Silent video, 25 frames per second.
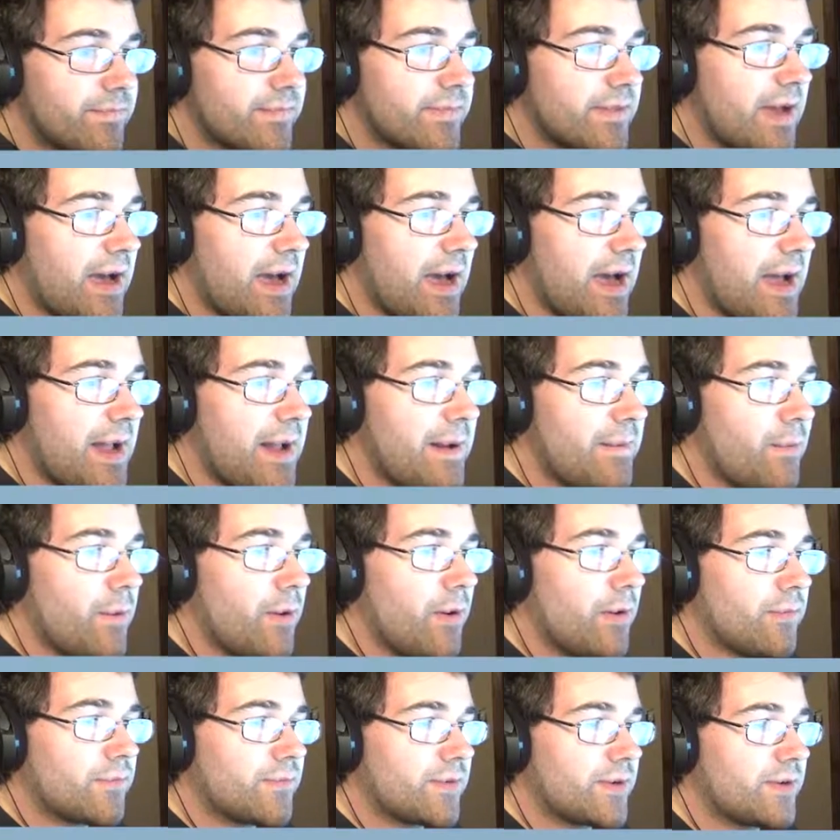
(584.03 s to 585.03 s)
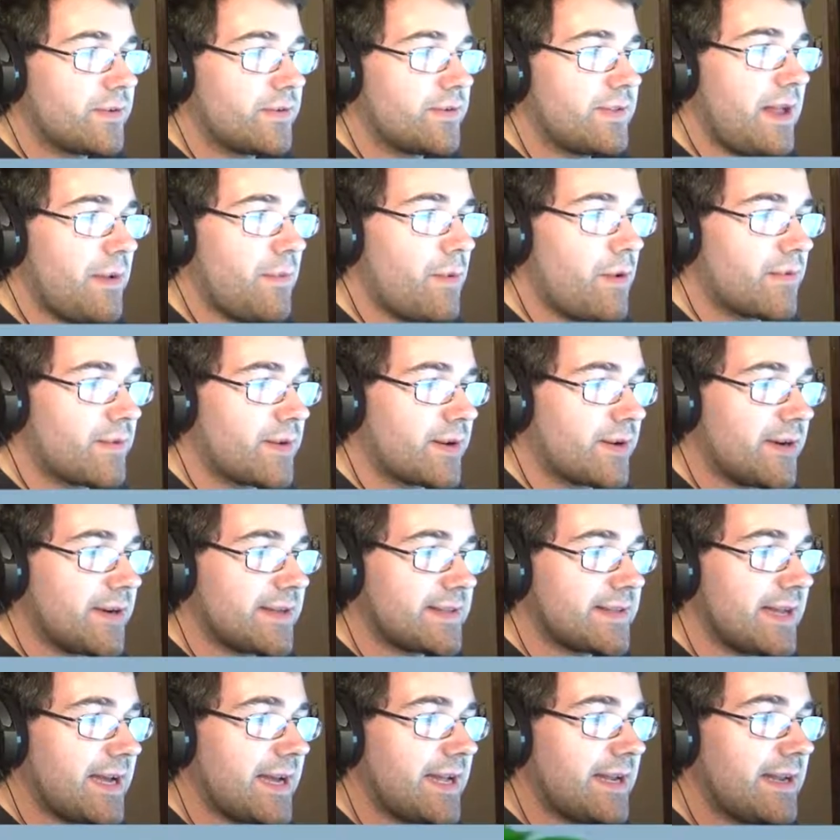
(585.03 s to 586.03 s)
I won't, they won't
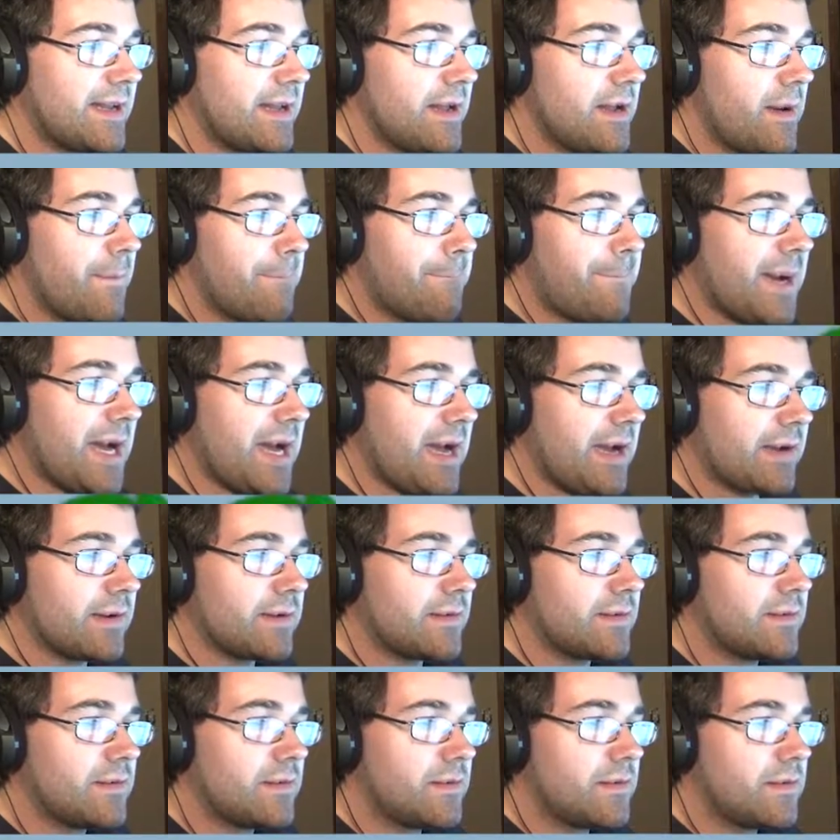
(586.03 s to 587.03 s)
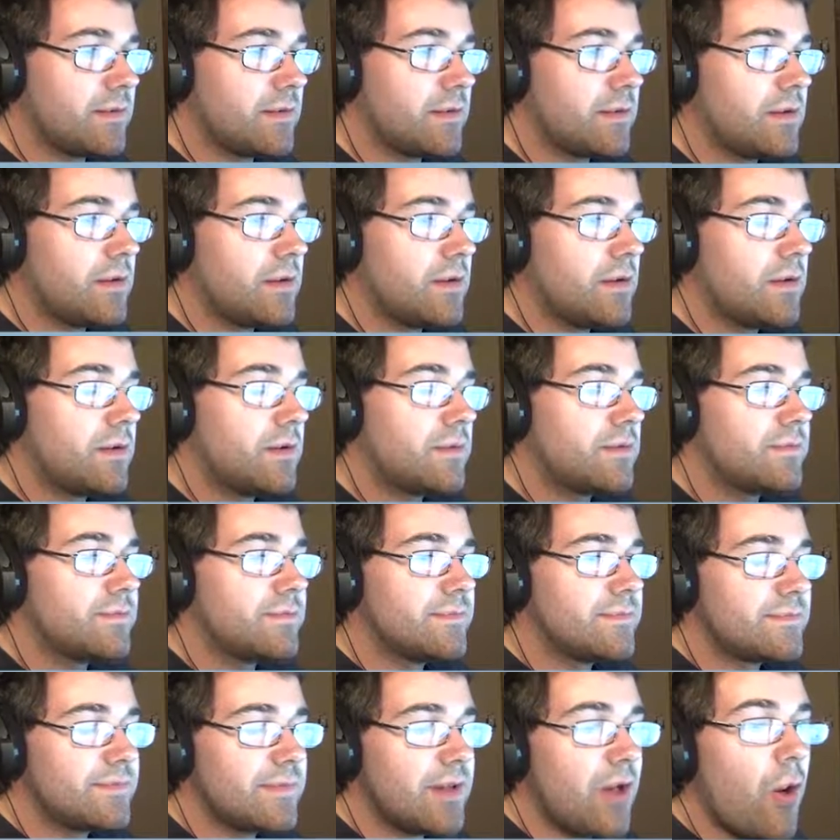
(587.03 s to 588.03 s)
regret that. Bam!
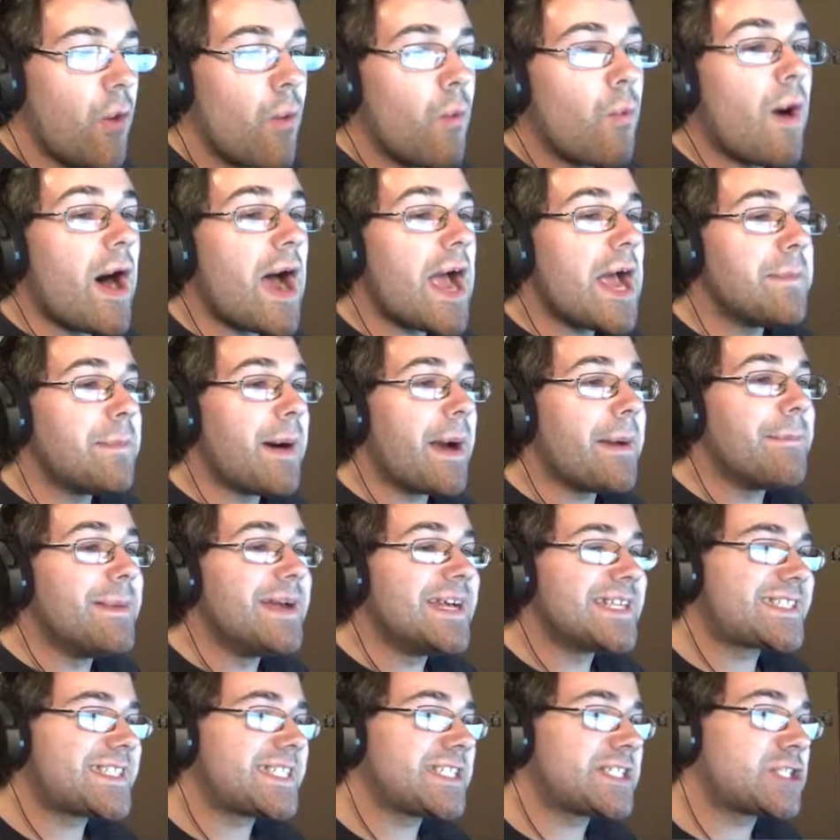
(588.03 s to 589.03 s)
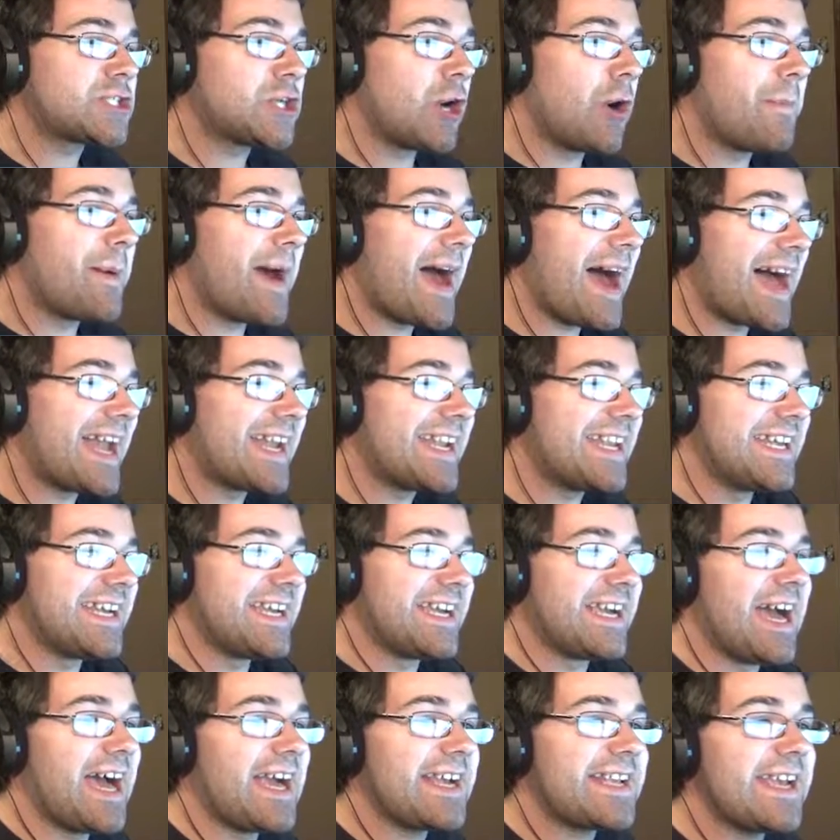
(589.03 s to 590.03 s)
Why am I missing so
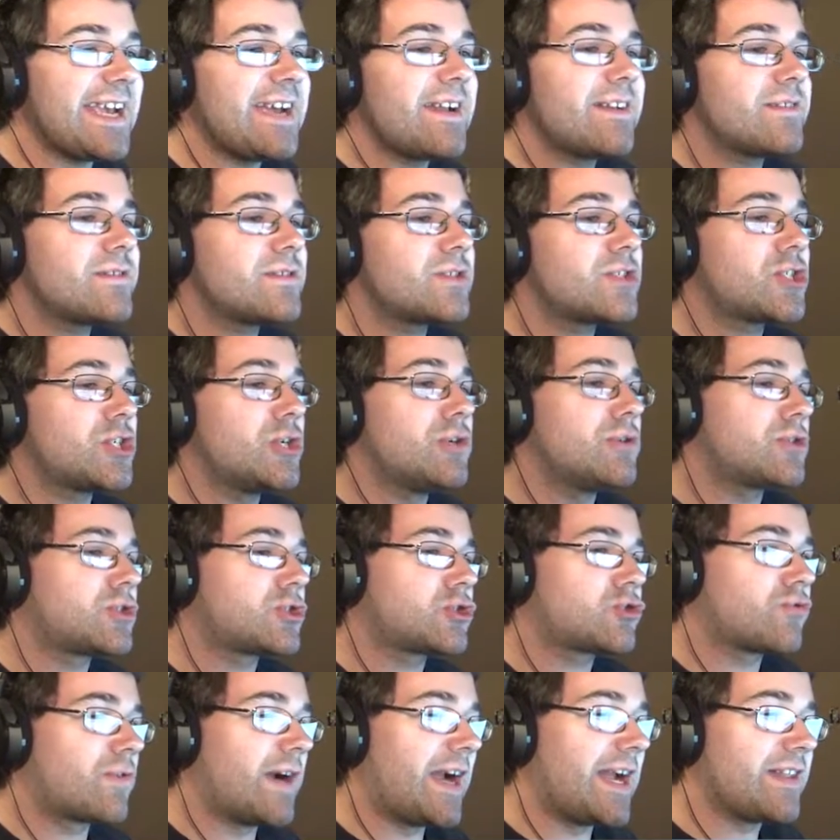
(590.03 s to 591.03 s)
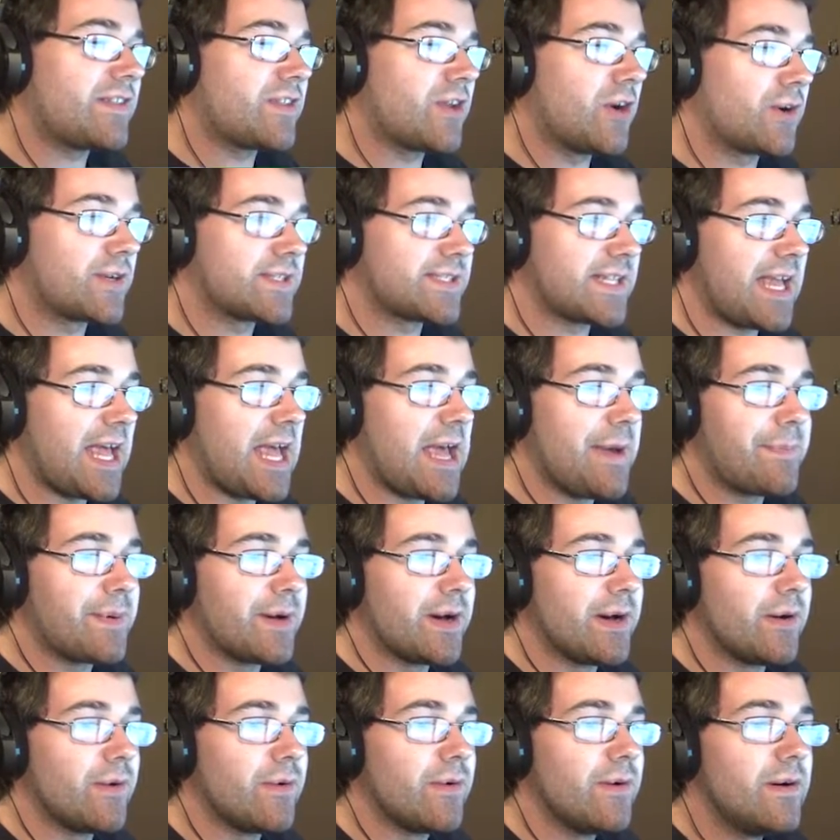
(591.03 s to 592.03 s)
badly? I can't shoot straight, though, because of
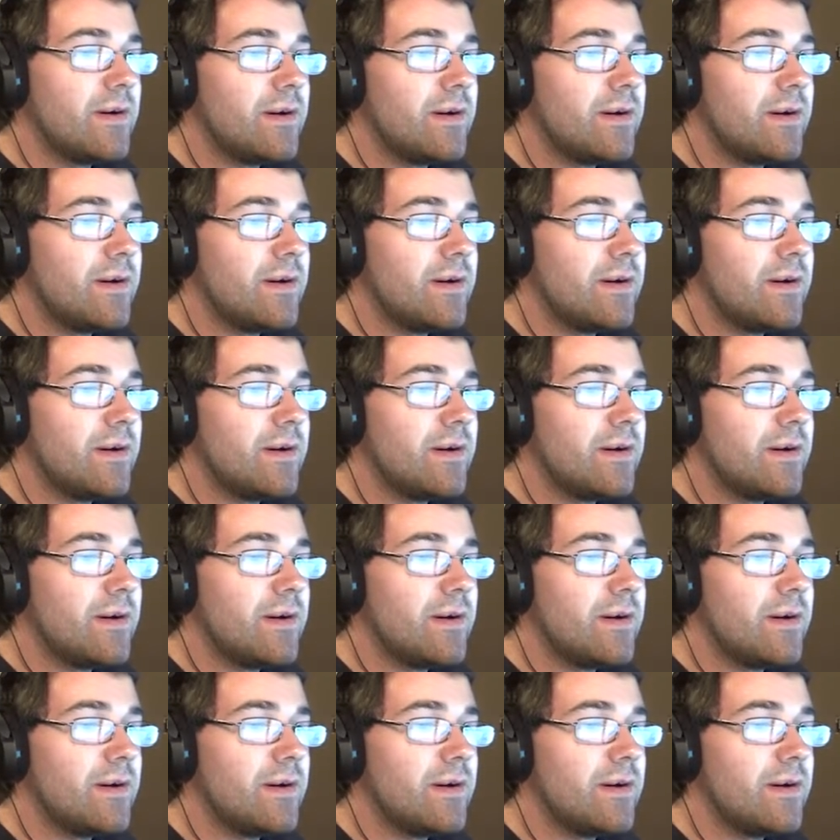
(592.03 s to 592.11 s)
hippo.